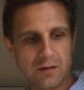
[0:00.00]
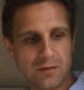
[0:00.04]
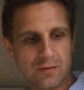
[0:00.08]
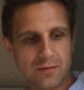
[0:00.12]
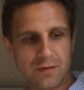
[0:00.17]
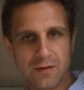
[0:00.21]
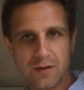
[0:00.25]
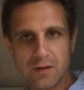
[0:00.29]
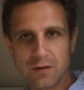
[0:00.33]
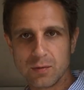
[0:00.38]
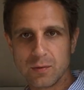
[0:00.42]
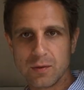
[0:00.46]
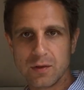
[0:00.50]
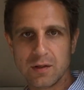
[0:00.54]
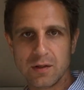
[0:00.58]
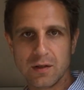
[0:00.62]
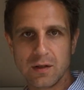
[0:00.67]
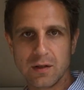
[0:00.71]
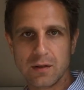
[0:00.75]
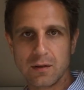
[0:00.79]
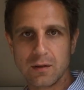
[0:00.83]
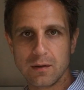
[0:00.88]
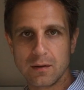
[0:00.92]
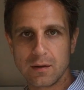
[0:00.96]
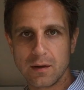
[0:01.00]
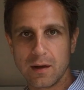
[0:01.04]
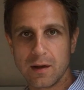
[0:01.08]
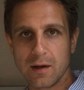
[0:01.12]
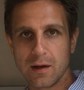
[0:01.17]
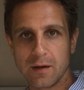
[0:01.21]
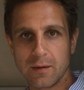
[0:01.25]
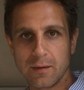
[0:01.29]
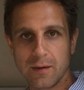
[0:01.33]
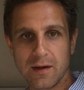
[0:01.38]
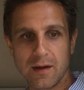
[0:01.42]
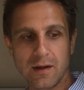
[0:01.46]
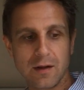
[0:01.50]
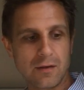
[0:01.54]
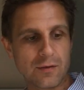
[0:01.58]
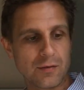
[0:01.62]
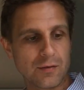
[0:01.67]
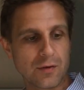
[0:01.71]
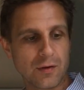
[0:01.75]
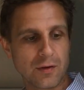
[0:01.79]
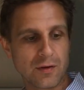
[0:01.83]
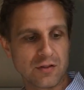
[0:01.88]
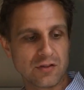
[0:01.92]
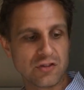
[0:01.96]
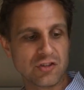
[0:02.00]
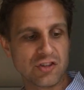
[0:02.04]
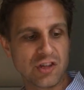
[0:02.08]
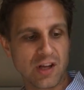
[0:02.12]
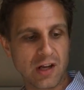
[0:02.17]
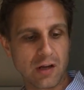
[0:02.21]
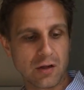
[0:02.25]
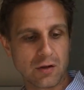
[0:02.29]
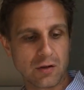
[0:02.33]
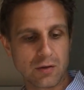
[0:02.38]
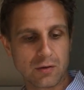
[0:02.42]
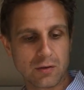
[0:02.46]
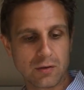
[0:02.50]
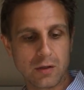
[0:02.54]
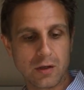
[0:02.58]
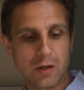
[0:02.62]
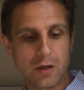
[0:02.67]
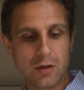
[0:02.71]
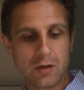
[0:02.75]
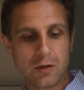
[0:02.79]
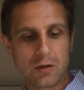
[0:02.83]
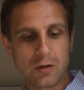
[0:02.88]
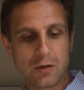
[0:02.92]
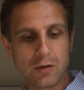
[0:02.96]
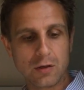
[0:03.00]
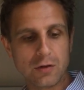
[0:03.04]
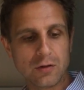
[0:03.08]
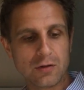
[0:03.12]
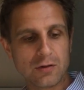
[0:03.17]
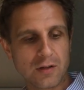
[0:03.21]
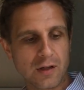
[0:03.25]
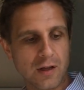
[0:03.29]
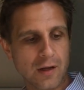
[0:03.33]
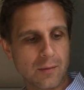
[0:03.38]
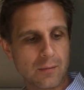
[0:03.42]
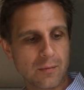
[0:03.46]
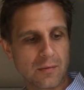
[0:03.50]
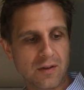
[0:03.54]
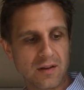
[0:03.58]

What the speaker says: For this one here, for the Jello glue slime,